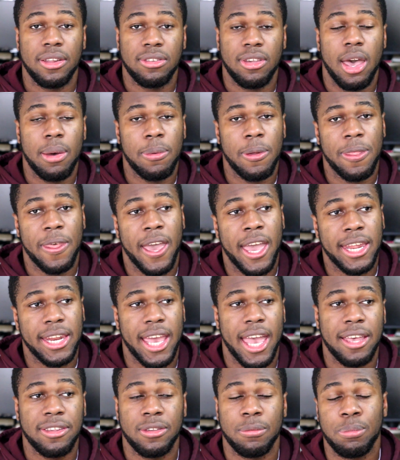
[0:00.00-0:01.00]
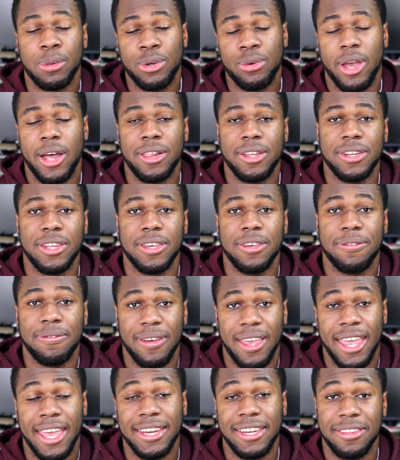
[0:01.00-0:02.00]
On top of that, it has a blue LED
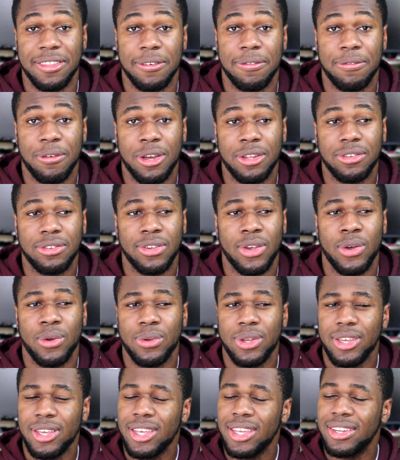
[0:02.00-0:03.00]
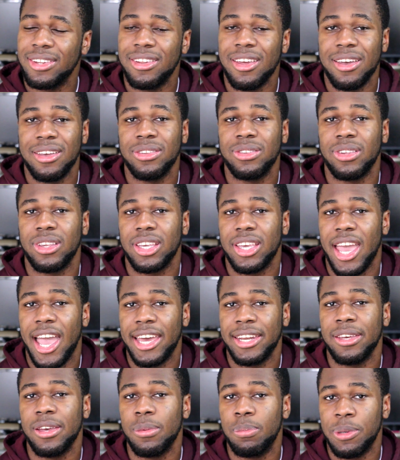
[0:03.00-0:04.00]
fan in the front, so it does
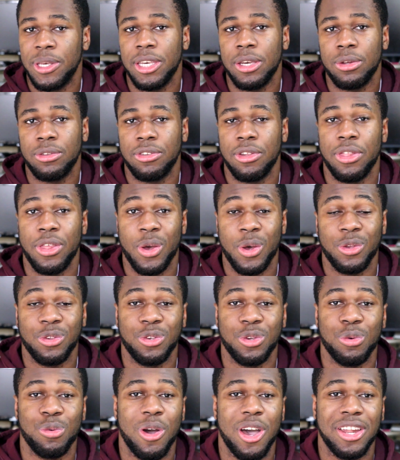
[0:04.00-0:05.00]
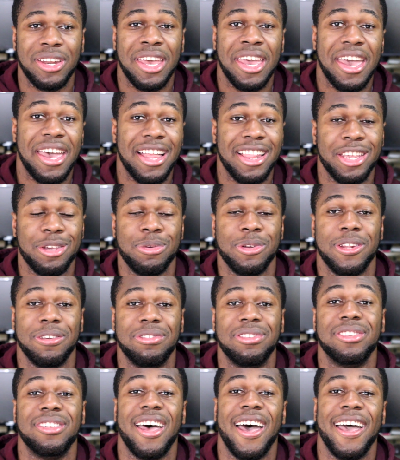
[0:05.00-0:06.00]
kind of appeal to those who want a little bit of
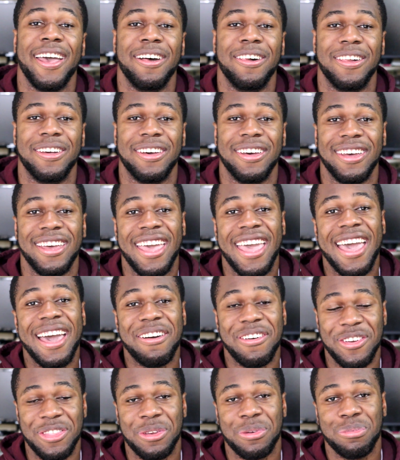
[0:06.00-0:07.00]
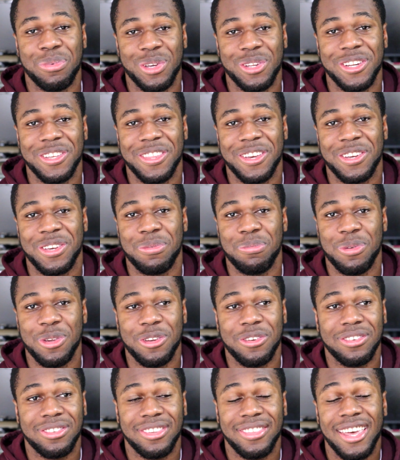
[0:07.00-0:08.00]
style when they're building their
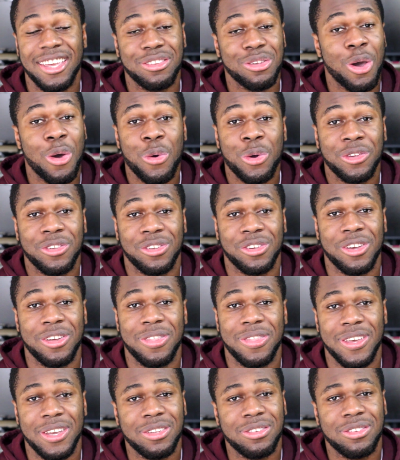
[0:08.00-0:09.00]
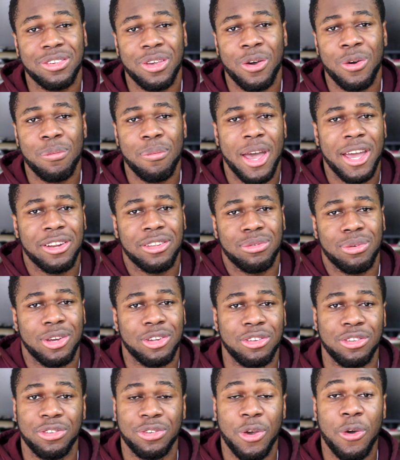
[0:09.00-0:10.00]
computers. And that's always a good thing, so might as well
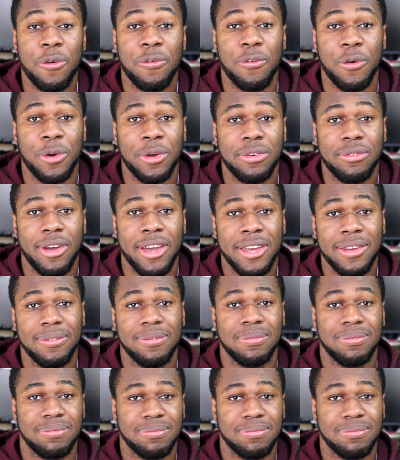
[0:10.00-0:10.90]
just go for it, right?